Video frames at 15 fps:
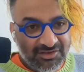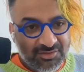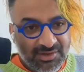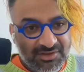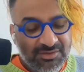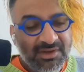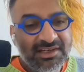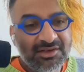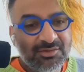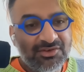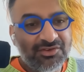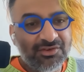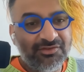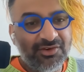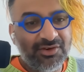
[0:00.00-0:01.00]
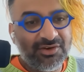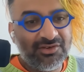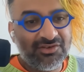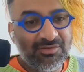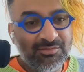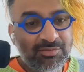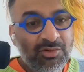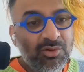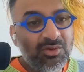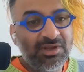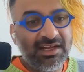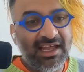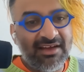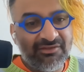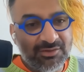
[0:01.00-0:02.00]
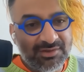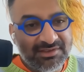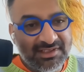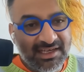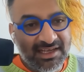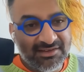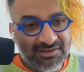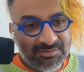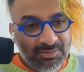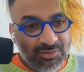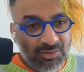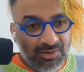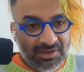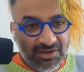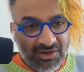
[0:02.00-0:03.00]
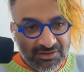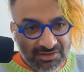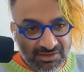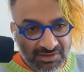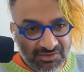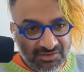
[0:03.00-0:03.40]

2020 were so focused on pooling everyone together, pooling all the loans